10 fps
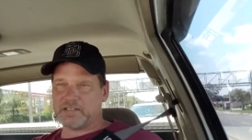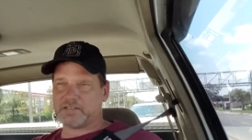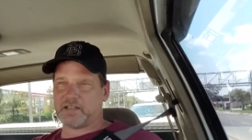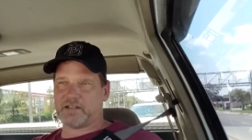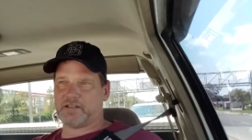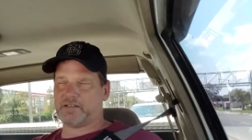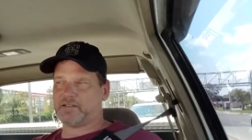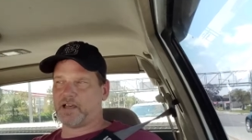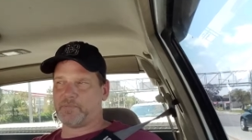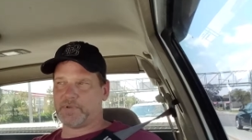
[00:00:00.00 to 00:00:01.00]
going to
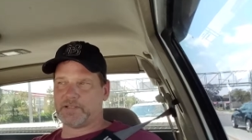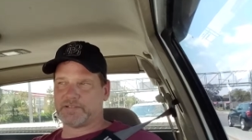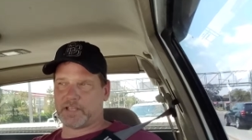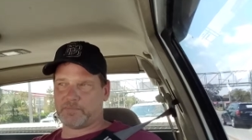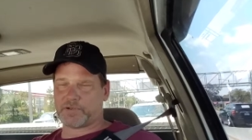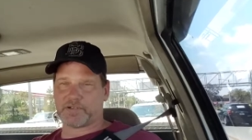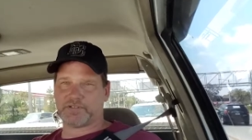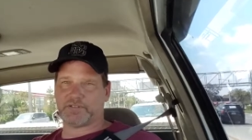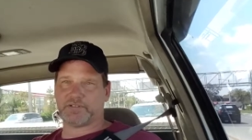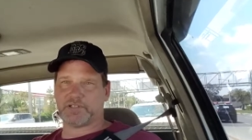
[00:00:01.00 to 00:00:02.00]
not be the same
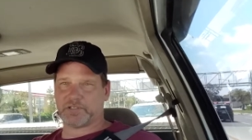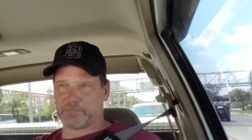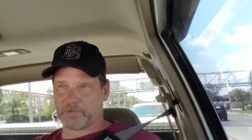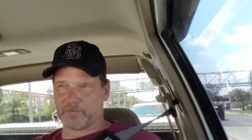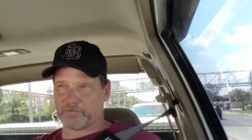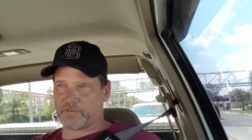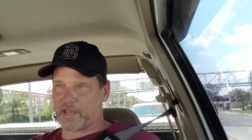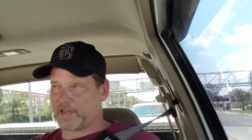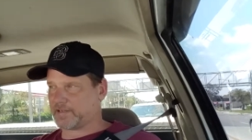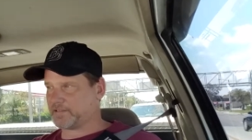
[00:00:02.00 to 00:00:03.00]
person. It's a proven
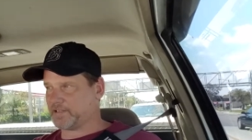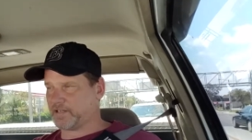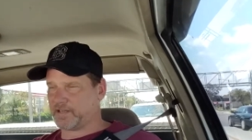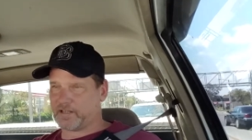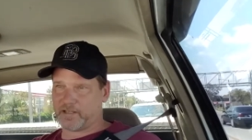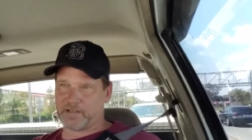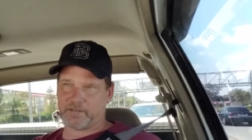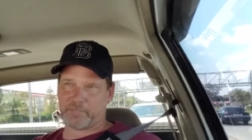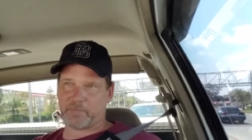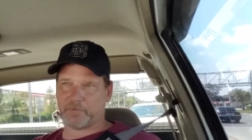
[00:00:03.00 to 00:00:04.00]
fact,
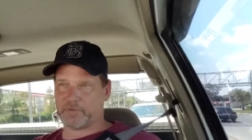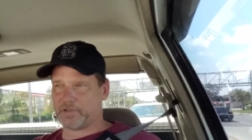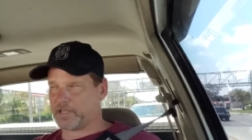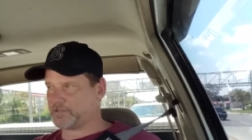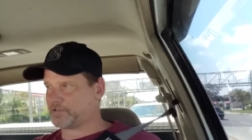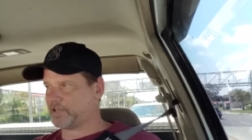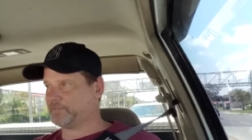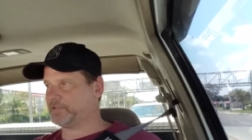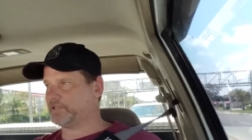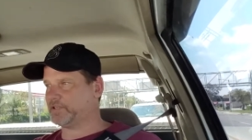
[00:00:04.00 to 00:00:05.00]
and people with head
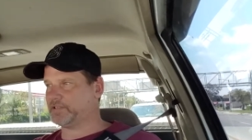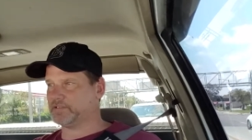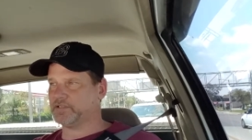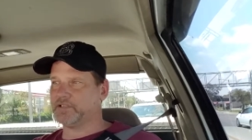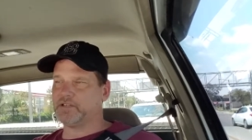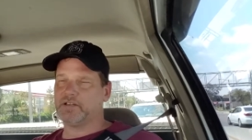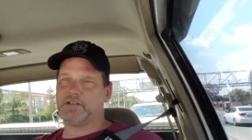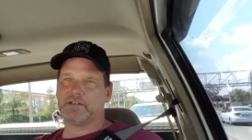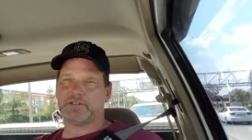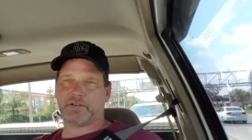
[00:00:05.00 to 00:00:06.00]
trauma
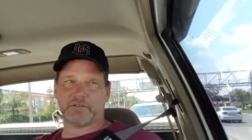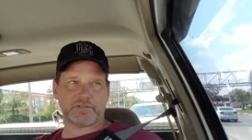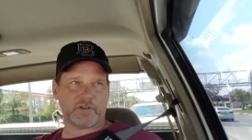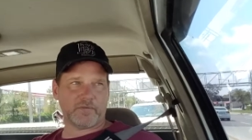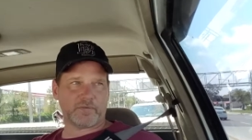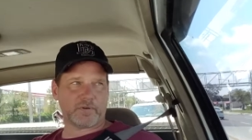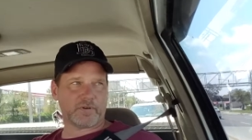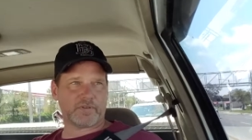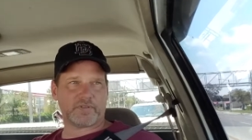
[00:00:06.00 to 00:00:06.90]
and so on and so forth.